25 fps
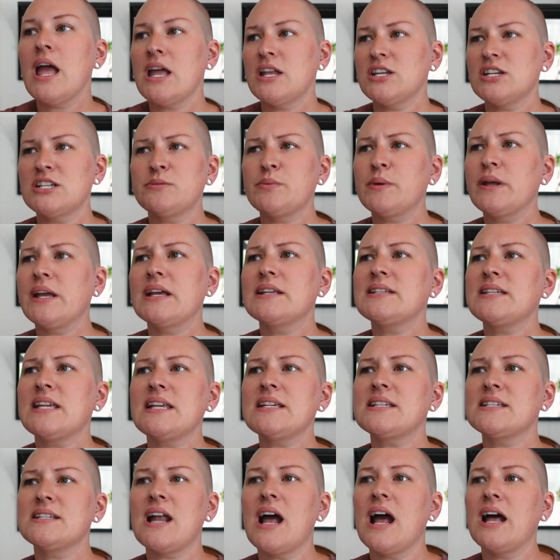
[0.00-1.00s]
just because
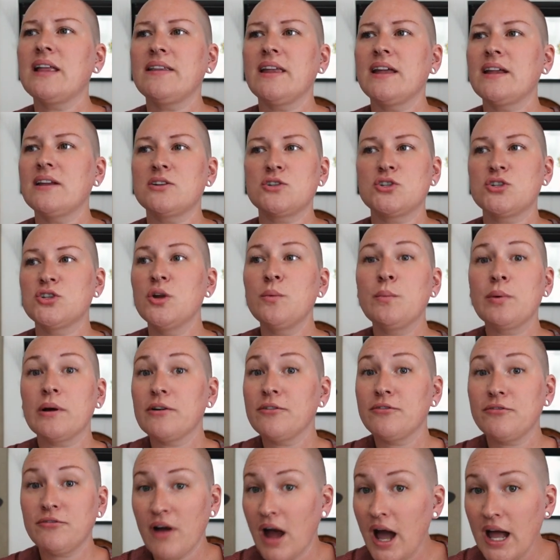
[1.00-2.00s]
he's not like
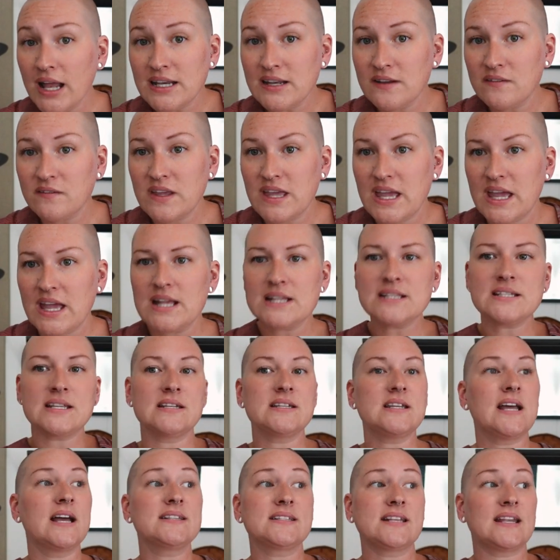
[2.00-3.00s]
super fond of kids
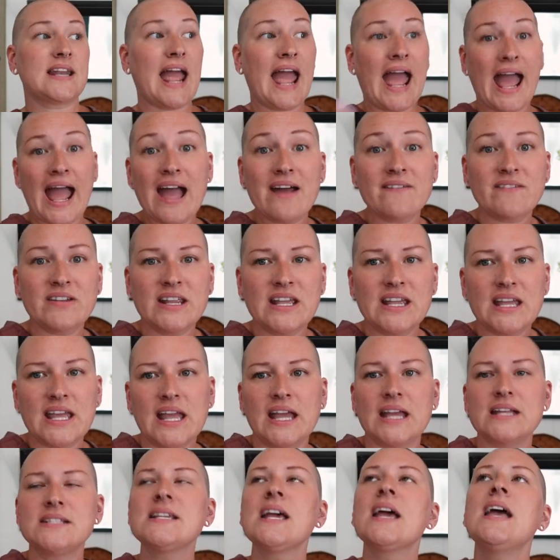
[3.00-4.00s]
and doesn't have any
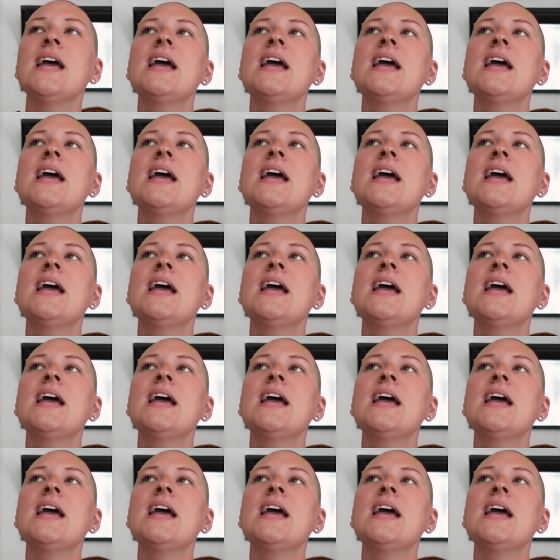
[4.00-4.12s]
kids,